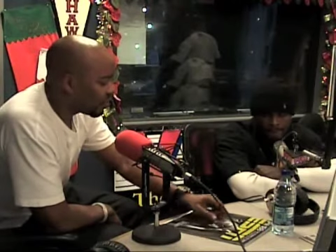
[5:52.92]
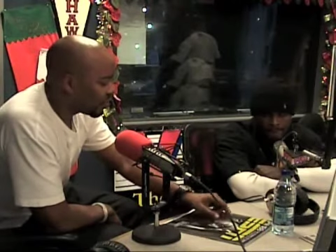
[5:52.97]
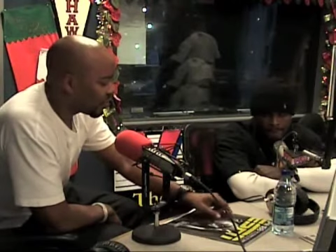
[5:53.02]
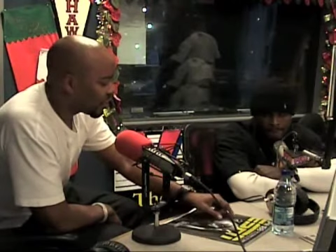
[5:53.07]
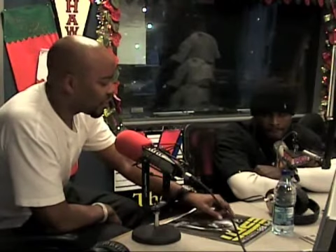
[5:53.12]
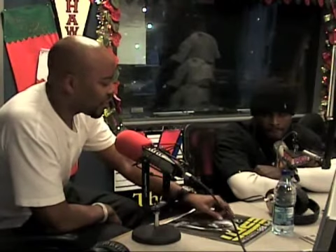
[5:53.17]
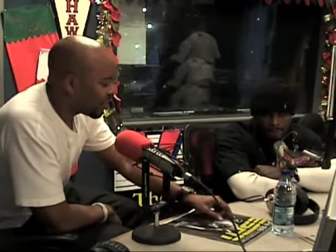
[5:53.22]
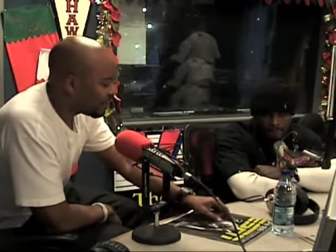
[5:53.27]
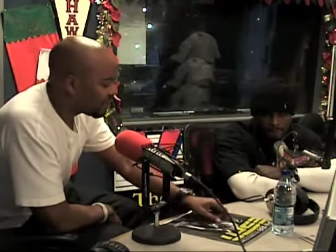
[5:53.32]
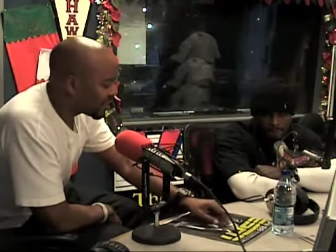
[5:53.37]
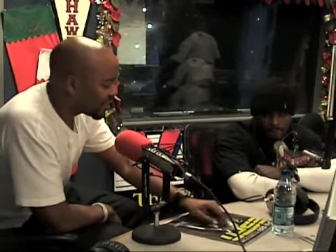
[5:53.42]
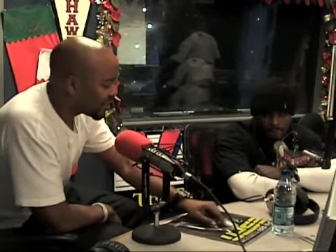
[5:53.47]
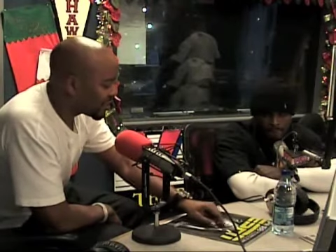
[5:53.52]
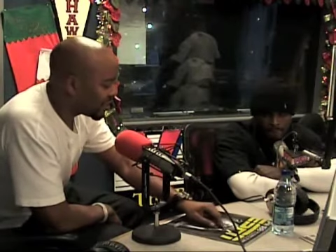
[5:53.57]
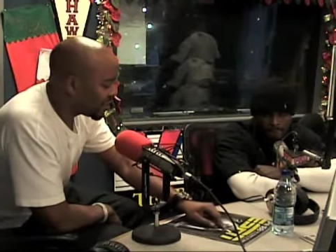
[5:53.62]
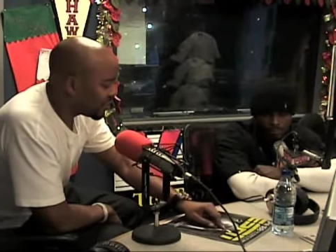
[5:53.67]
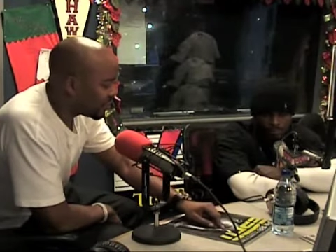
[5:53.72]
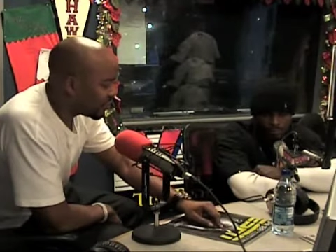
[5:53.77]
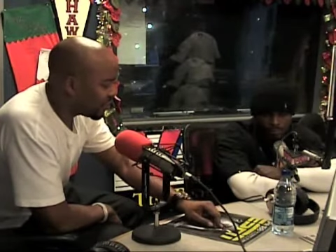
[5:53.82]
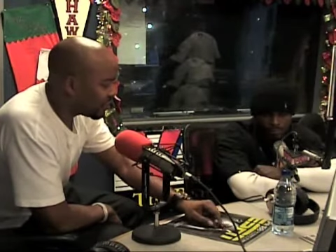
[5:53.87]
would come to
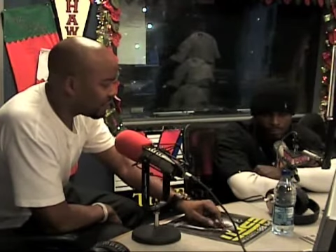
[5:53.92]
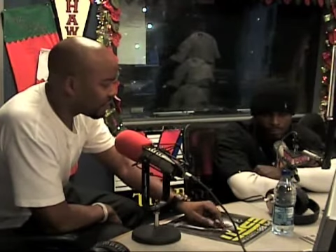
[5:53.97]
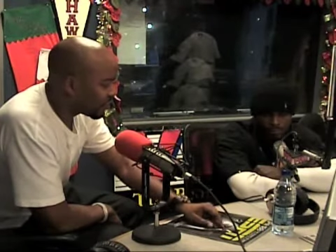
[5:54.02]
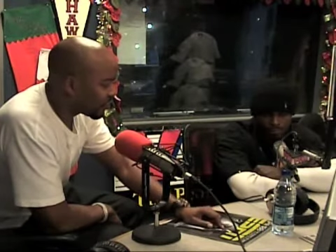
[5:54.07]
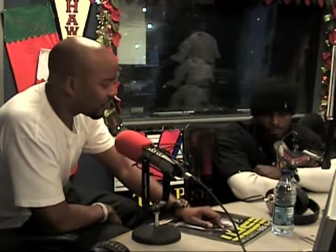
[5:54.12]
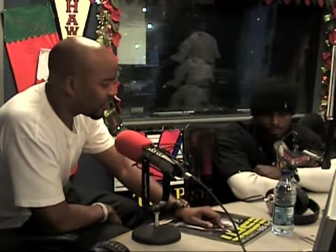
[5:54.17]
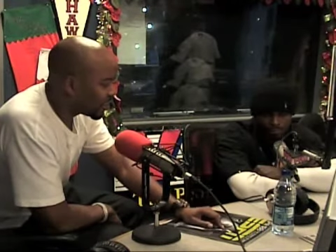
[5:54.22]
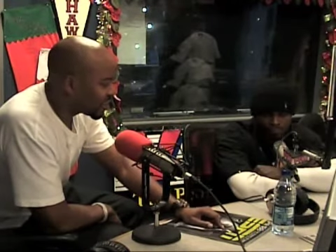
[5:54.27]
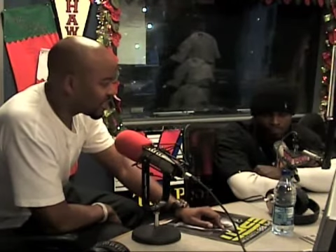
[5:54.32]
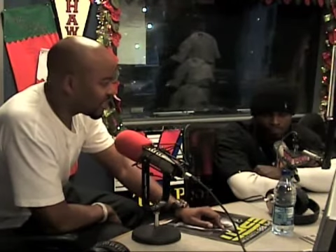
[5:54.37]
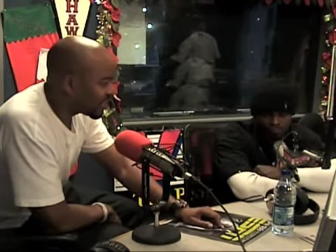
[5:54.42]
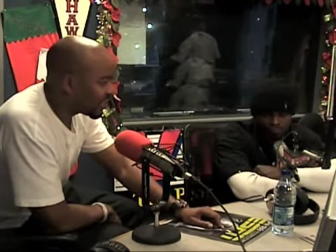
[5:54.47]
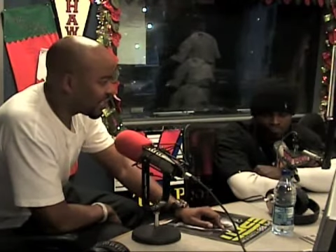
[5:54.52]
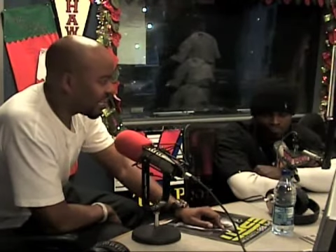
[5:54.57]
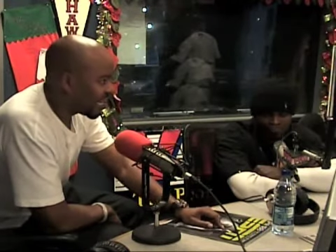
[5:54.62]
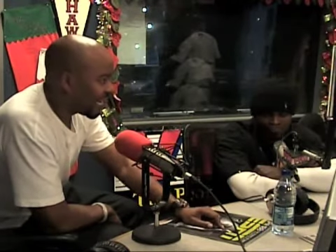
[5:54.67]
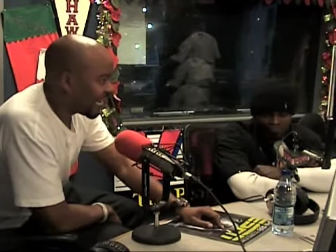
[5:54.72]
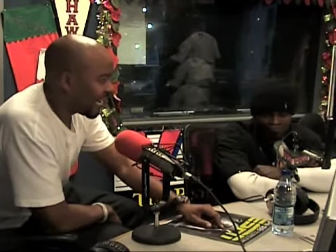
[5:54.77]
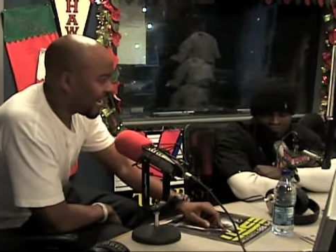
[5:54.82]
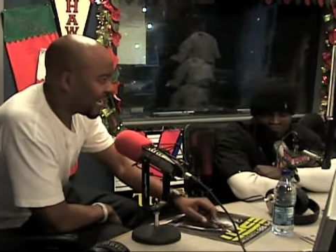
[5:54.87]
see you in prison,
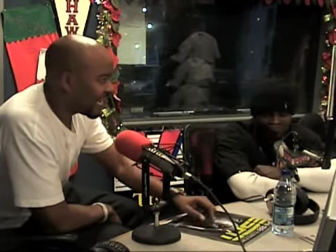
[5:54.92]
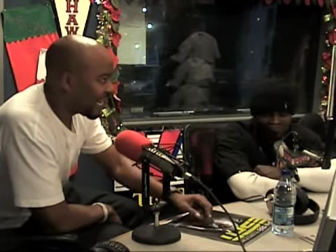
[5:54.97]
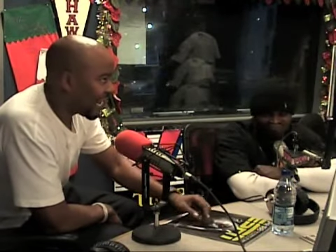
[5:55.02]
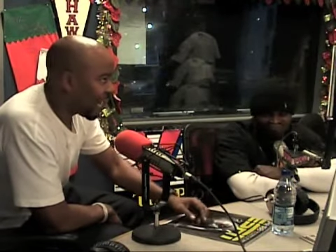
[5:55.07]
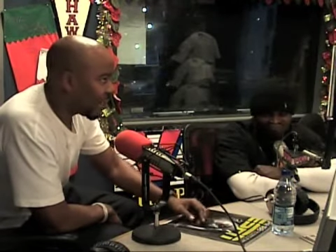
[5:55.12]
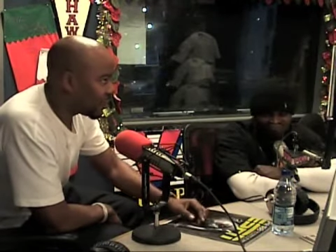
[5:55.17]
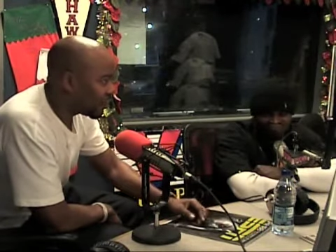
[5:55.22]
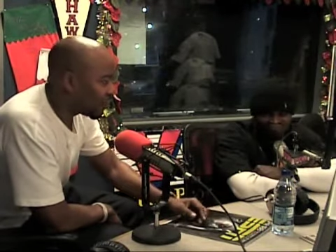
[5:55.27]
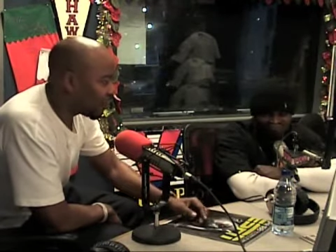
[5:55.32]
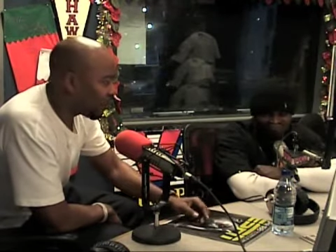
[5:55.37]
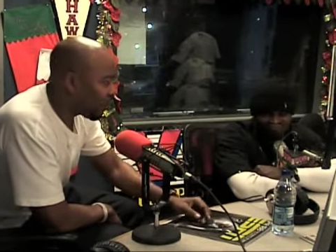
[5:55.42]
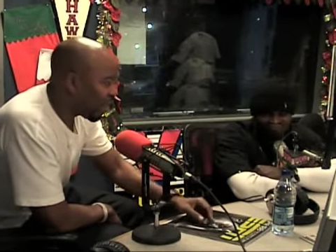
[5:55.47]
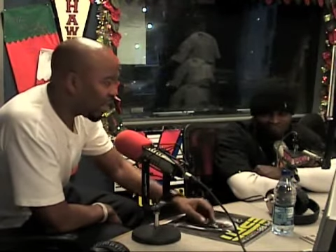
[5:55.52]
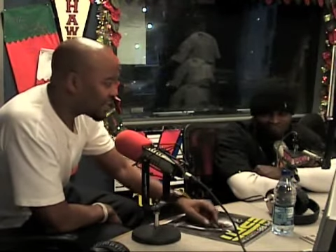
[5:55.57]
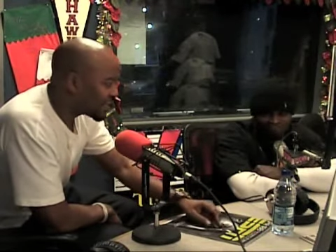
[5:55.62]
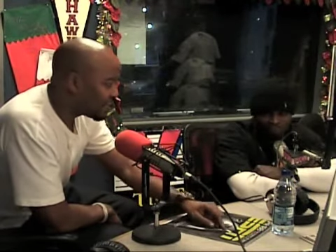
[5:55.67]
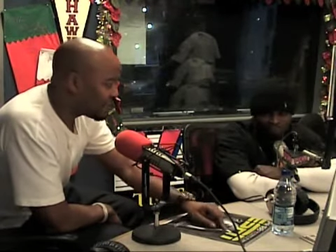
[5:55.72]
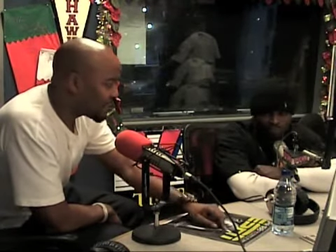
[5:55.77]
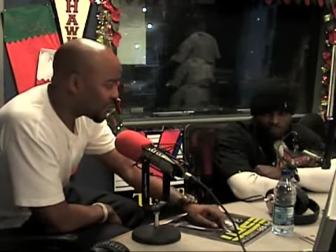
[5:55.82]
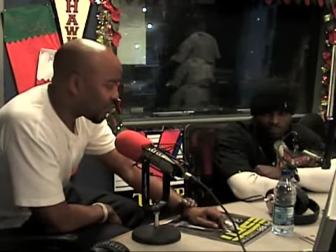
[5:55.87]
and how you would
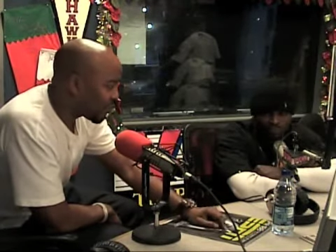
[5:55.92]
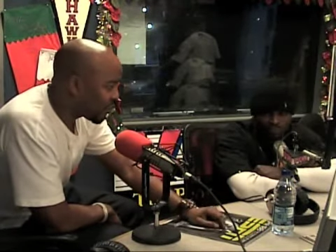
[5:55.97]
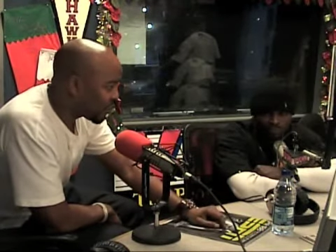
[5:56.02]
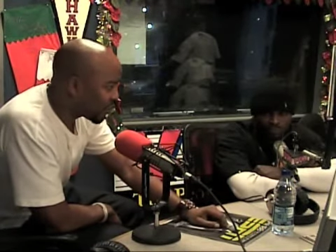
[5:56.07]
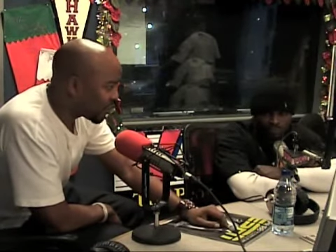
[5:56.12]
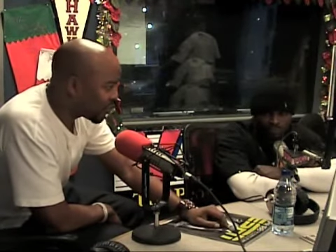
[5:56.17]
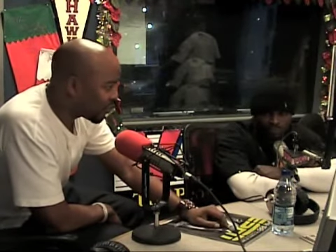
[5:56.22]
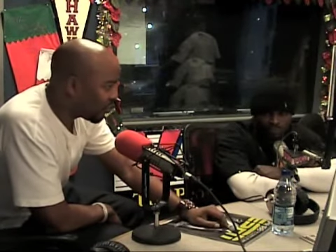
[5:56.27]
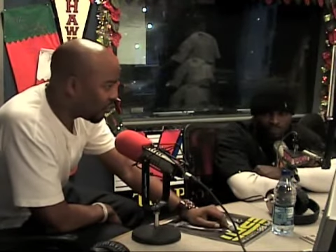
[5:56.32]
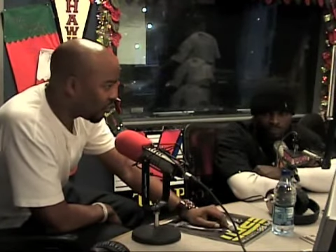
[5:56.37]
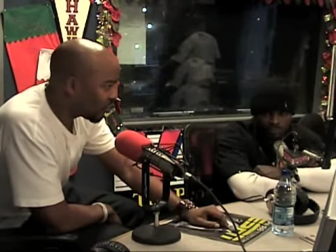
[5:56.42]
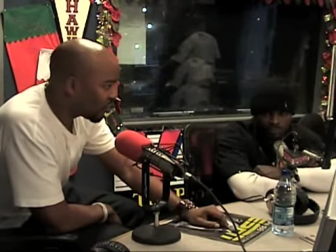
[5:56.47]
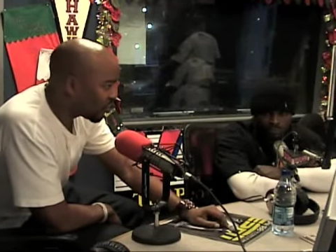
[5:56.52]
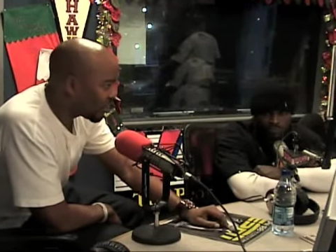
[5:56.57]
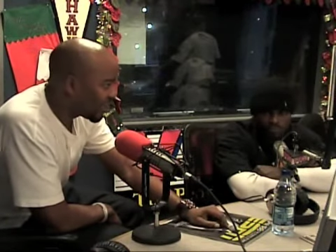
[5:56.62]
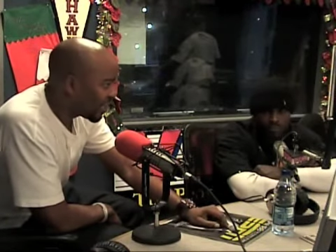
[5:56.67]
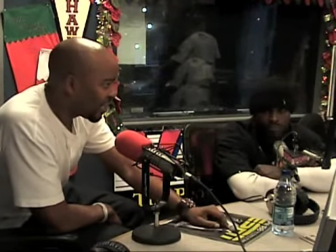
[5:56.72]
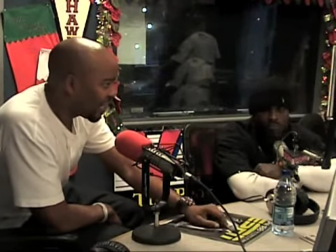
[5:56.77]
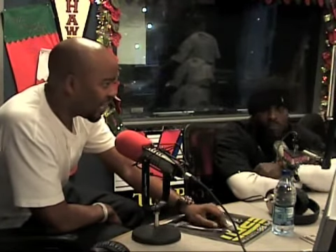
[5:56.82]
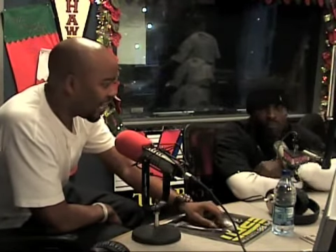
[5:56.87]
watch them turn the corner